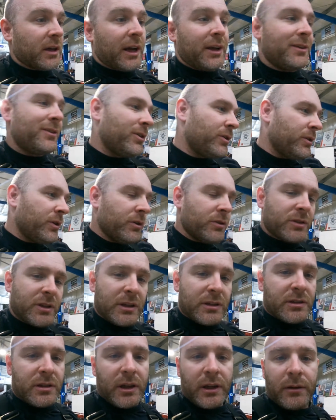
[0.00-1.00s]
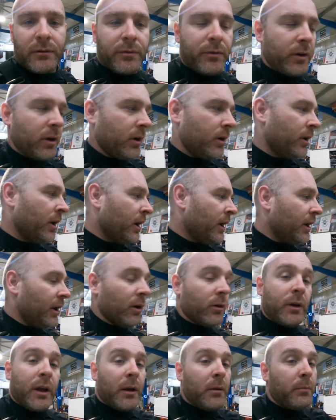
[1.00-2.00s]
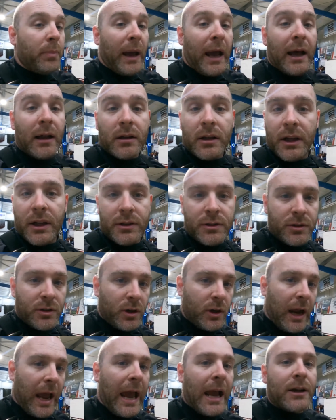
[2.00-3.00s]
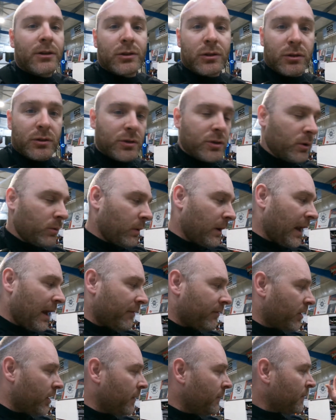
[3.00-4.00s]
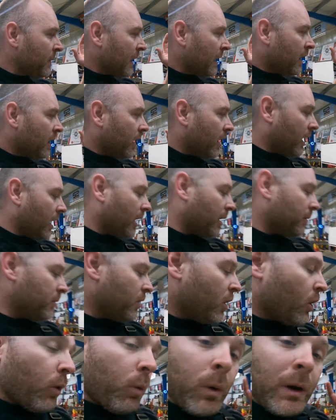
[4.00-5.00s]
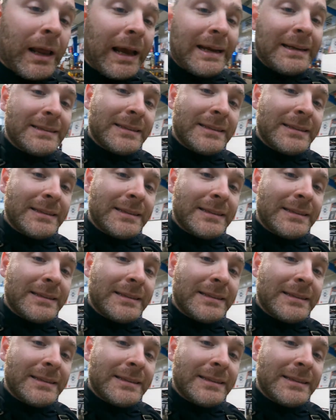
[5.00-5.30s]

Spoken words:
I do use this thing for, you know, getting pallets or axles or whatever, what I